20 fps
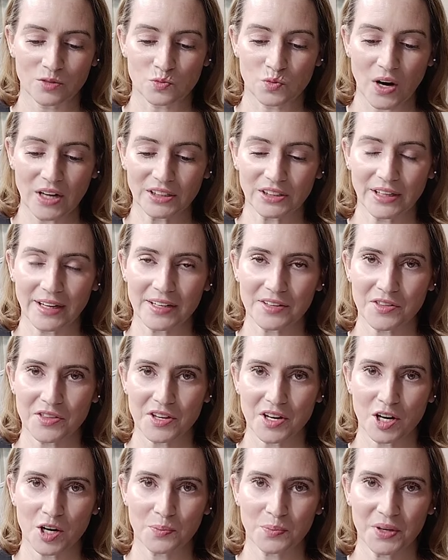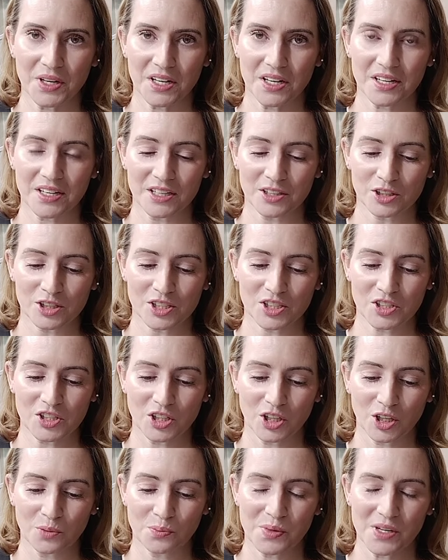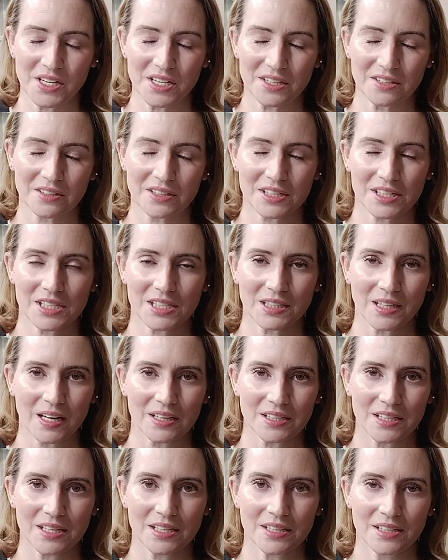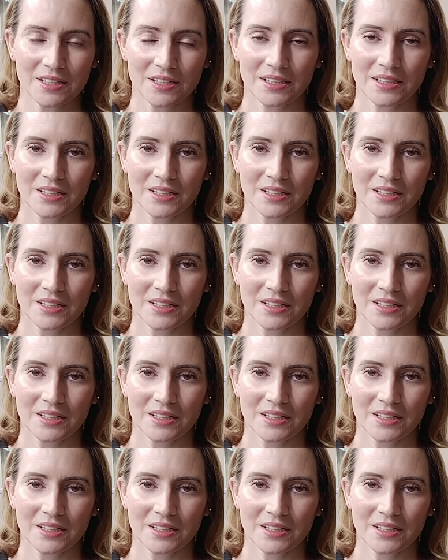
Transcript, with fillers: red light therapy, it's still being studied.